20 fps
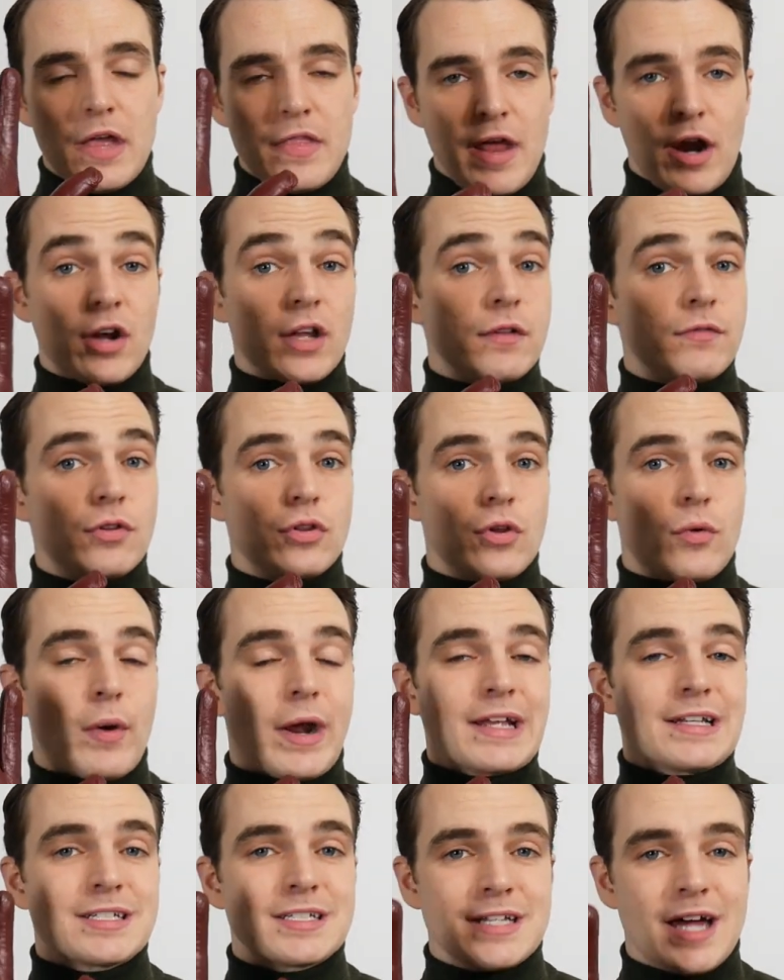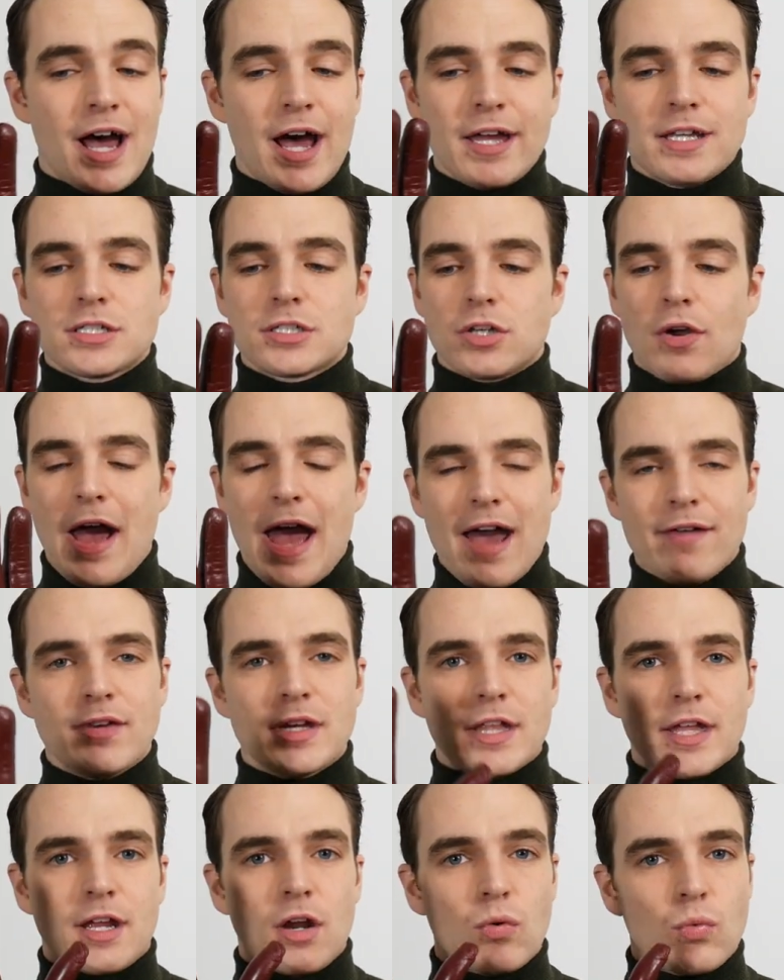and that'll give you the right size. So
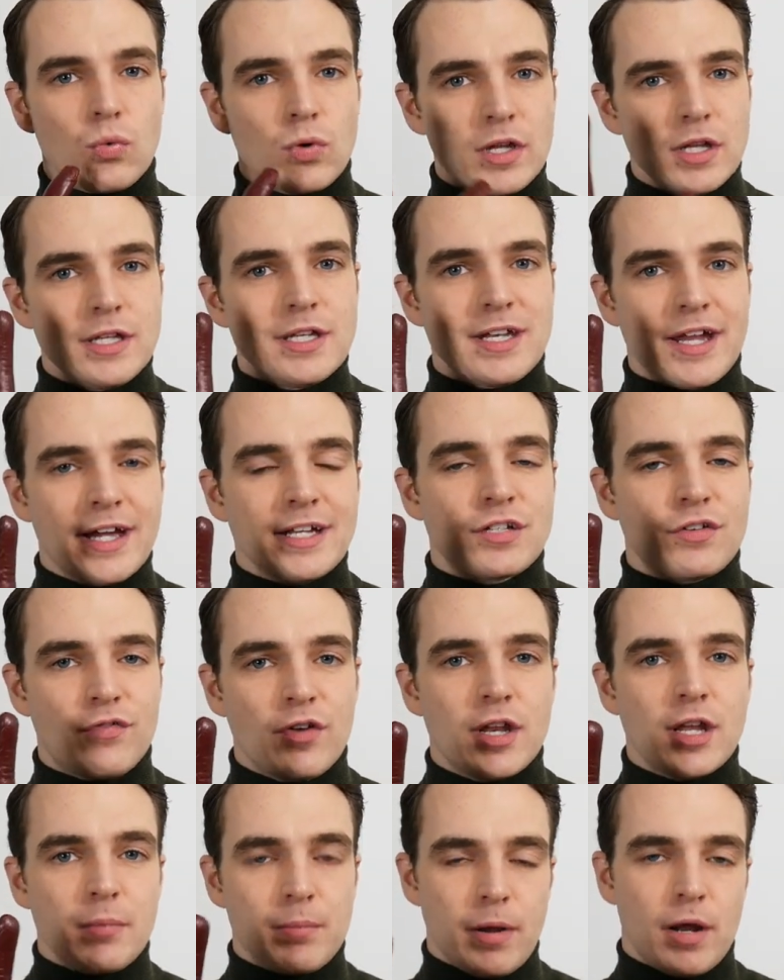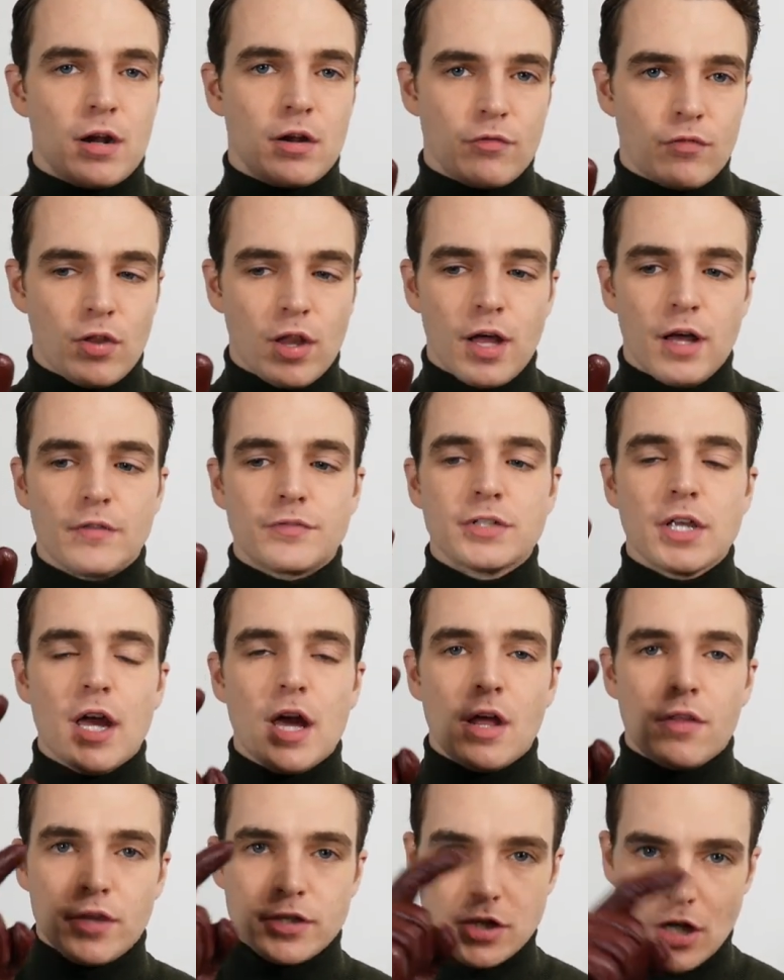having like a really nice fitting pair of gloves
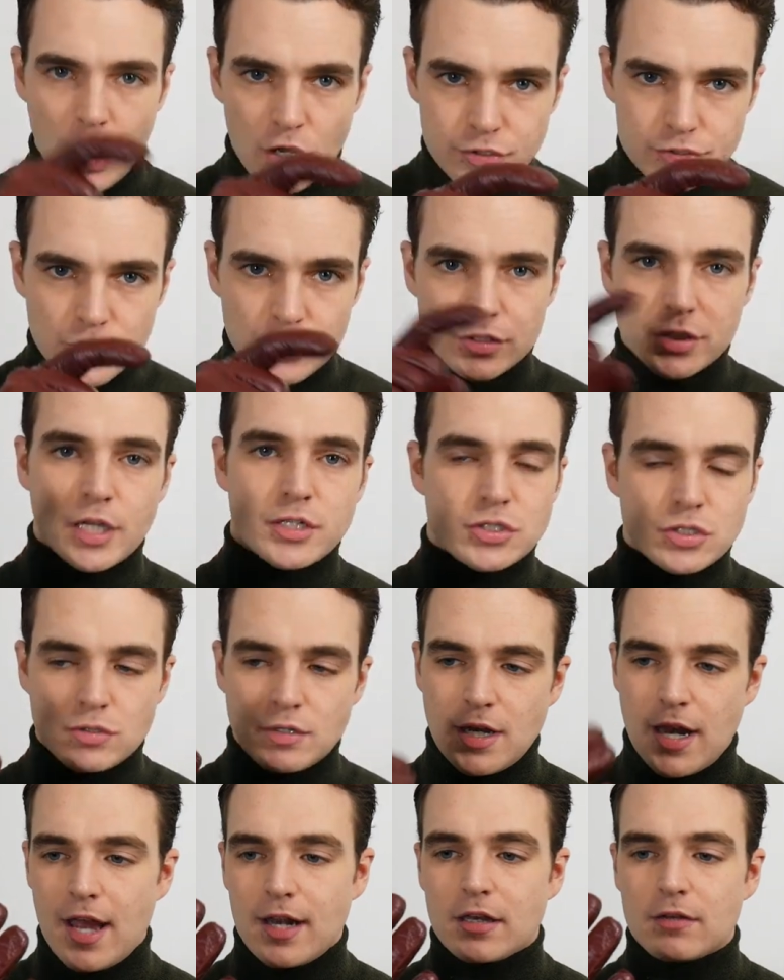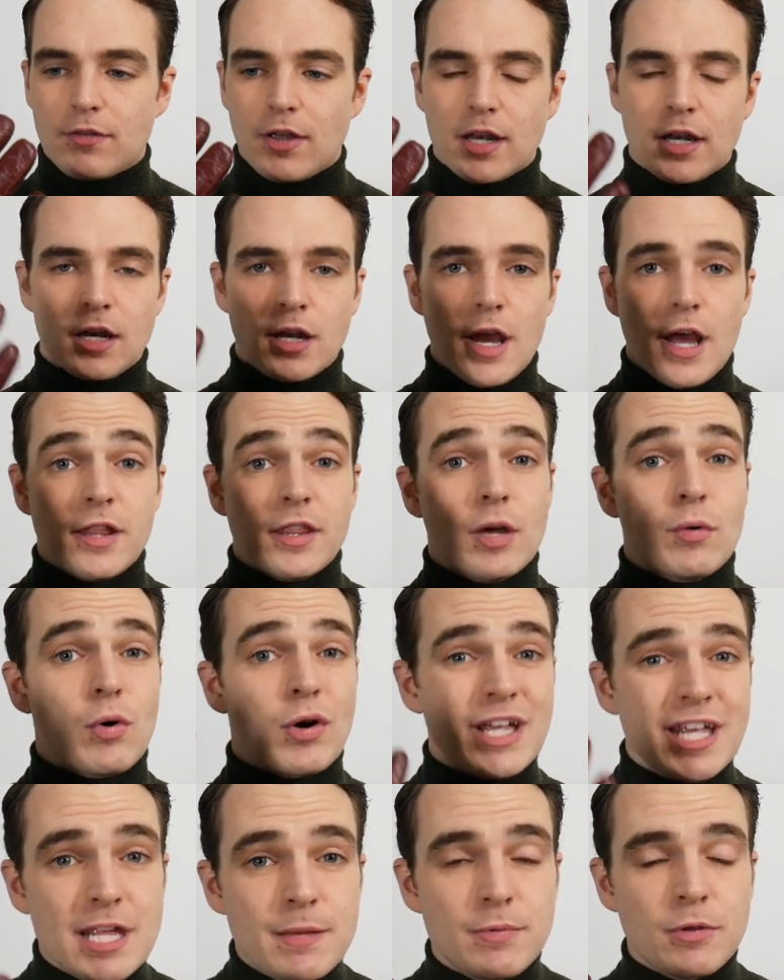that's also touchscreen activated, that
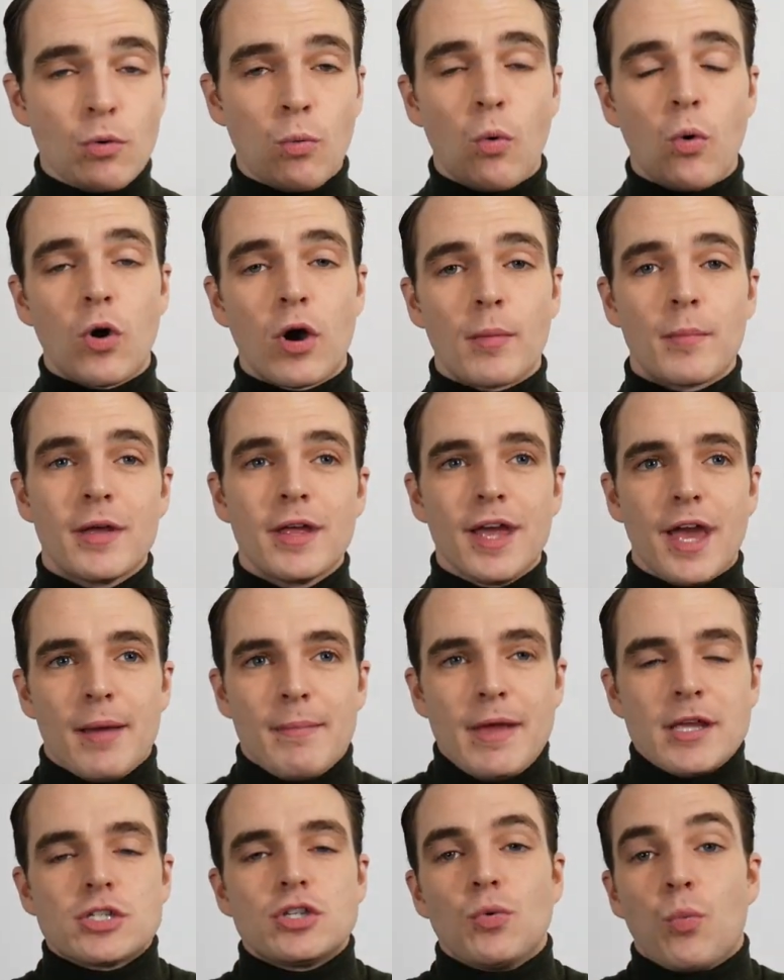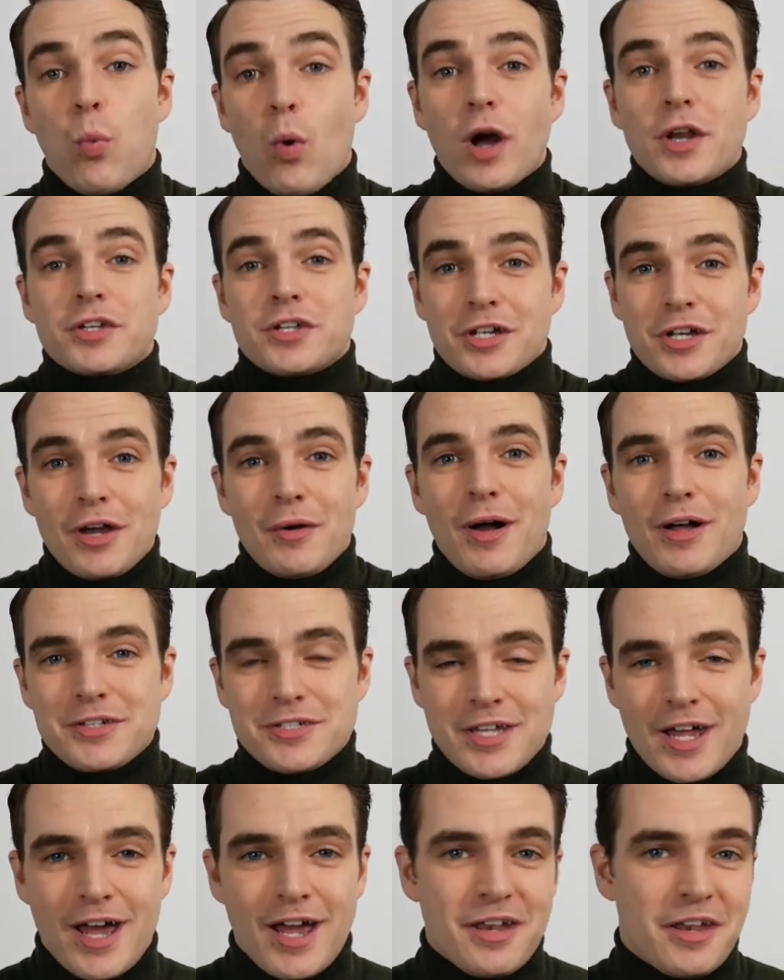will keep you warm, it makes you want to go
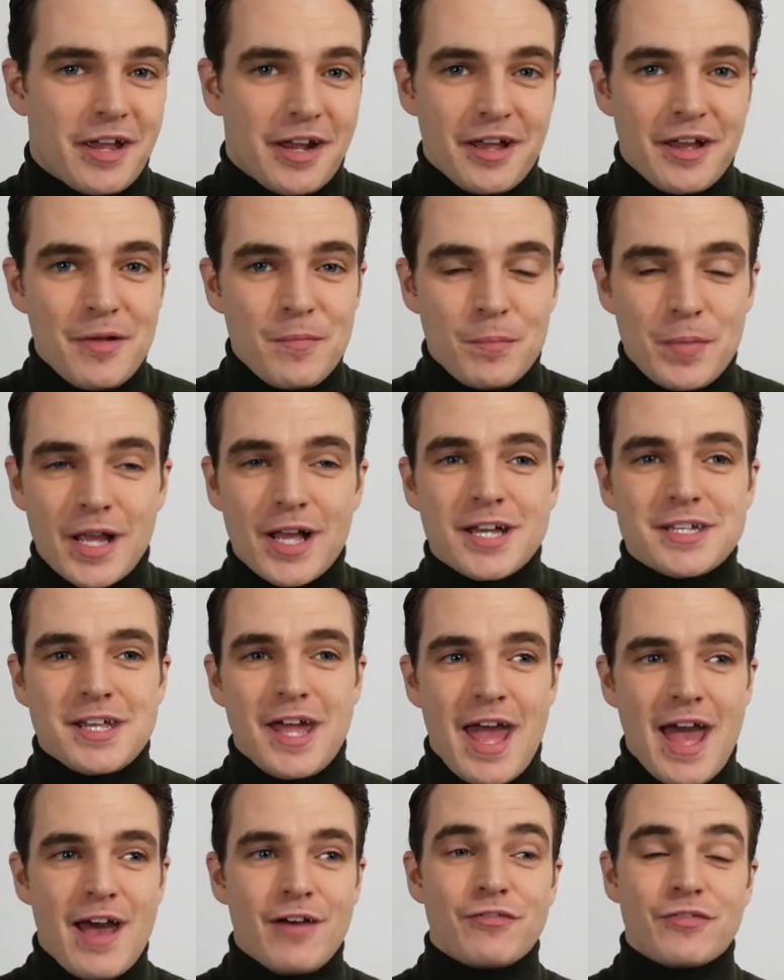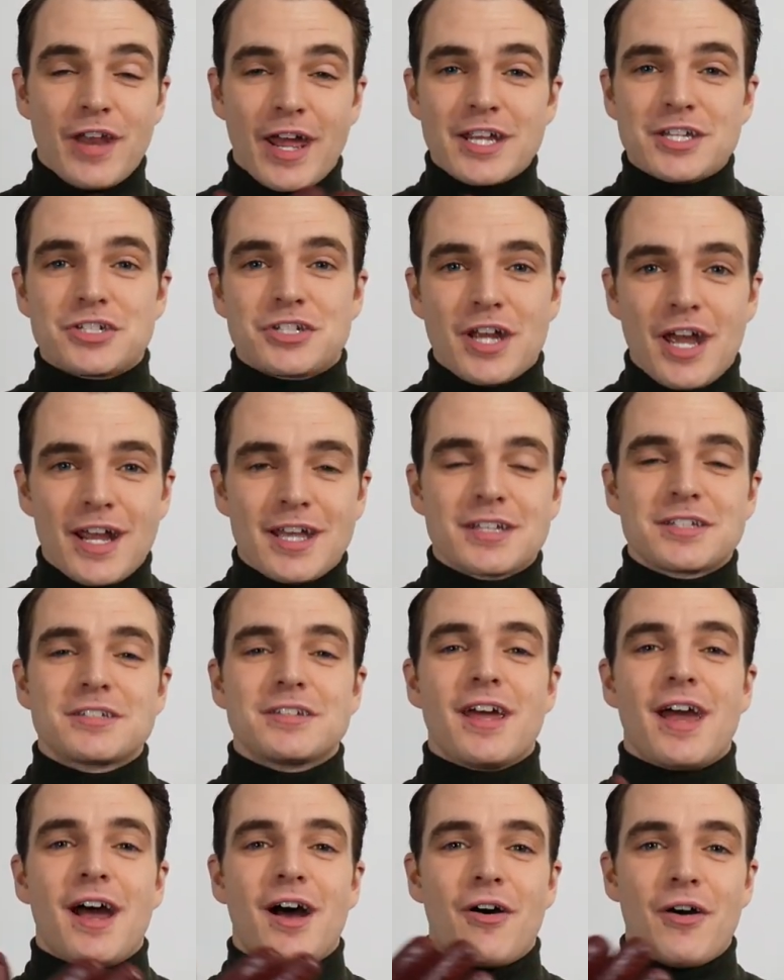outside. Like, because I have nice jackets
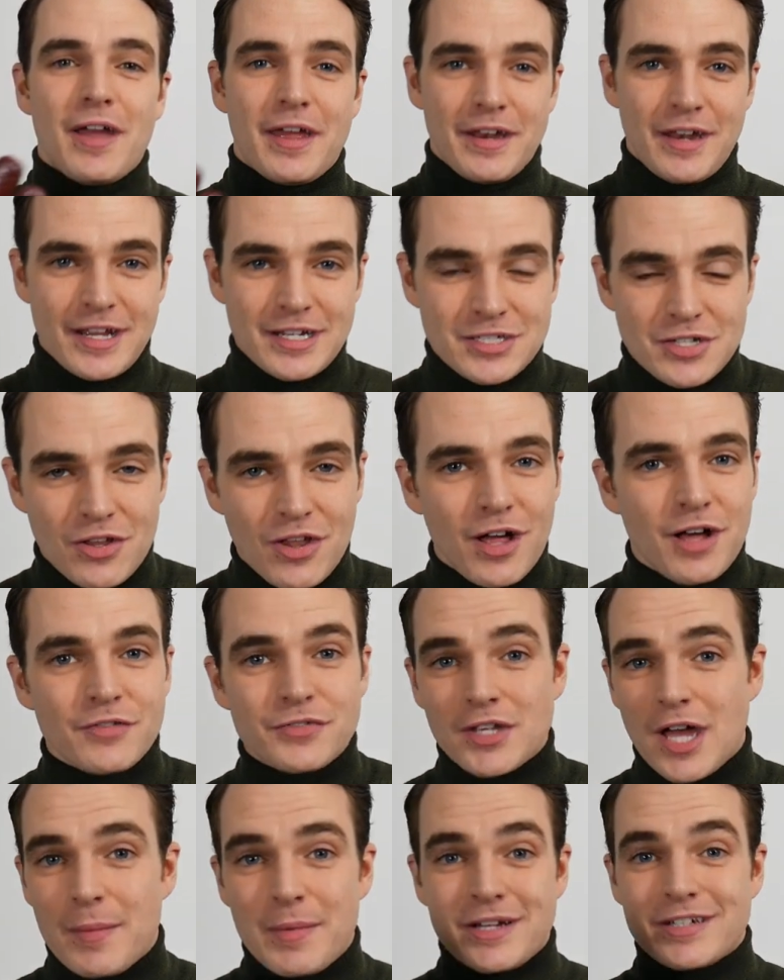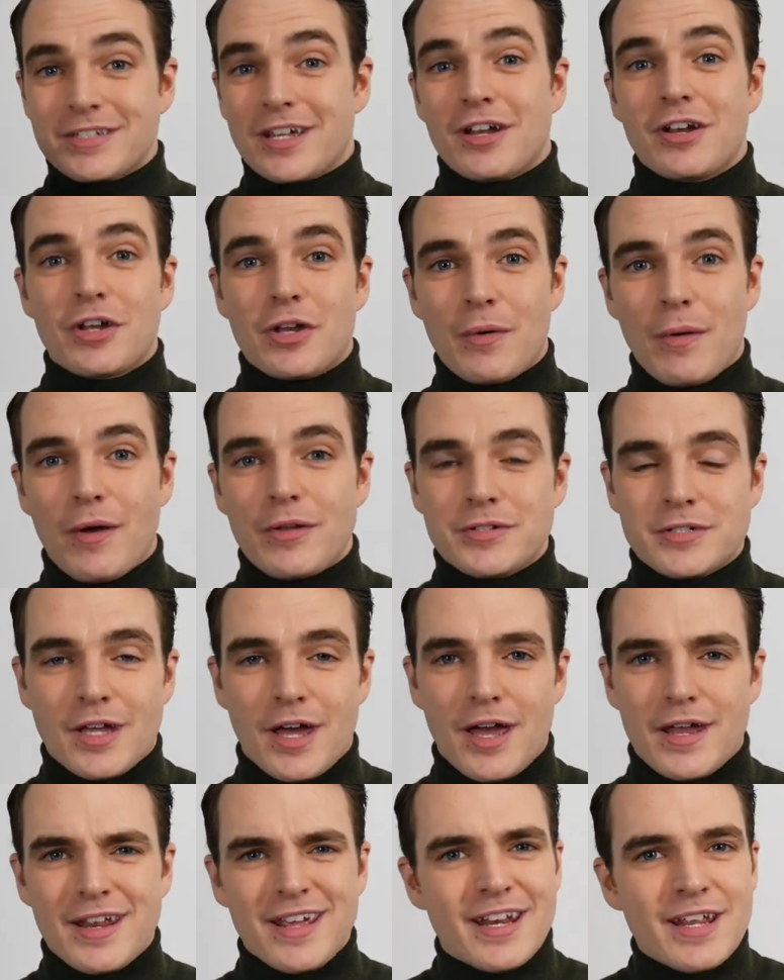now and nice gloves, I'm excited to go
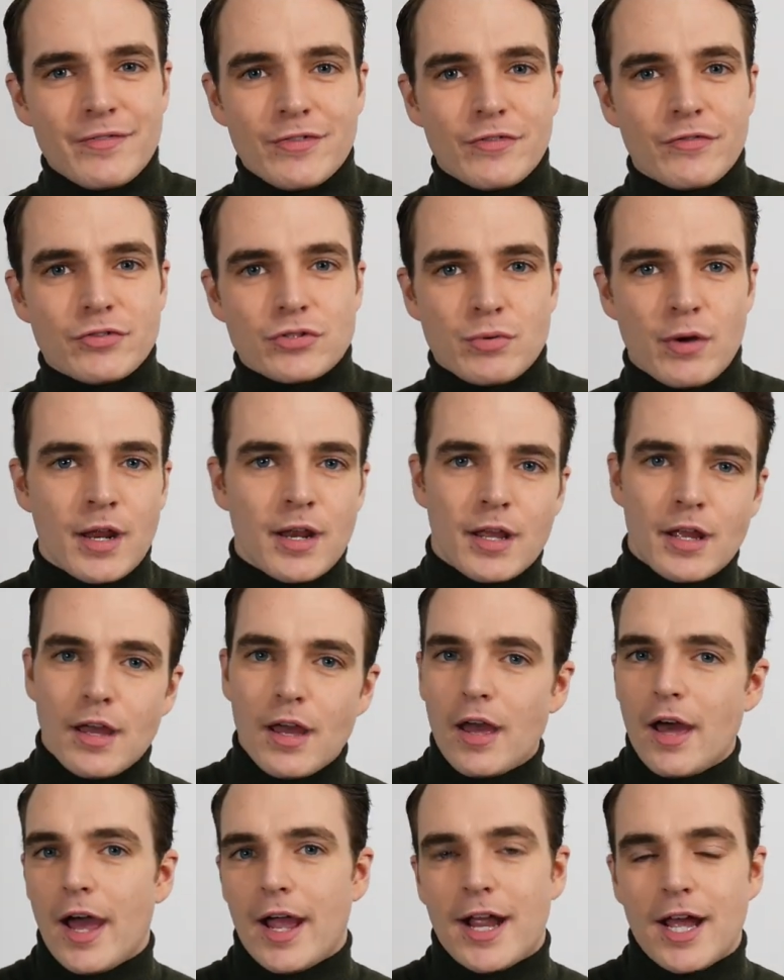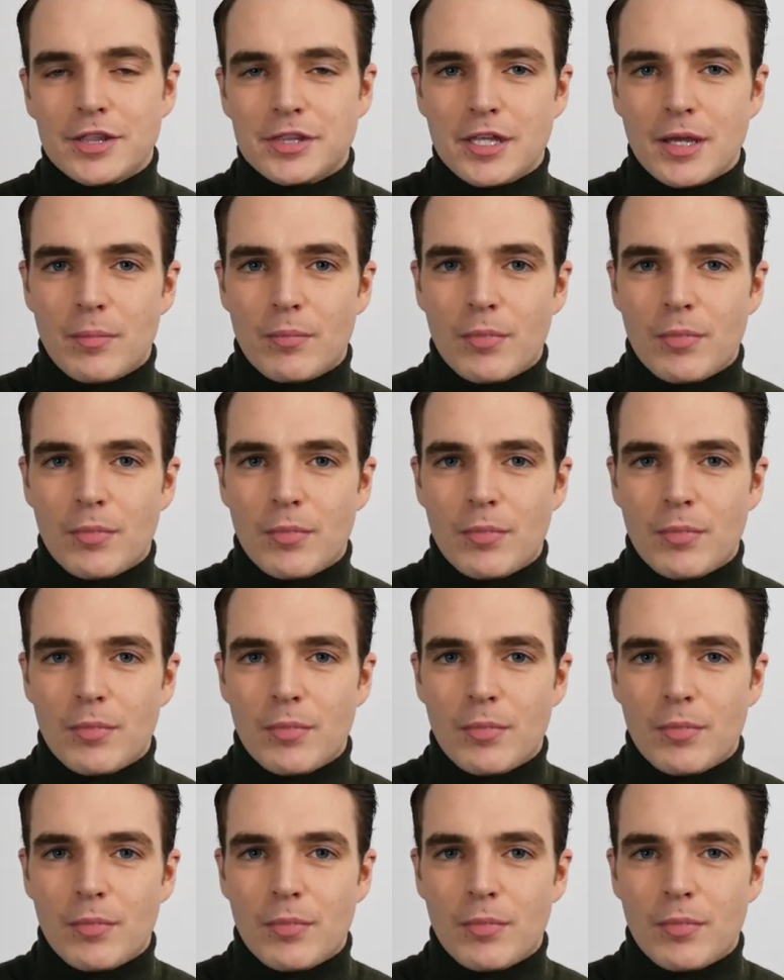outside, and even if it's raining, I got the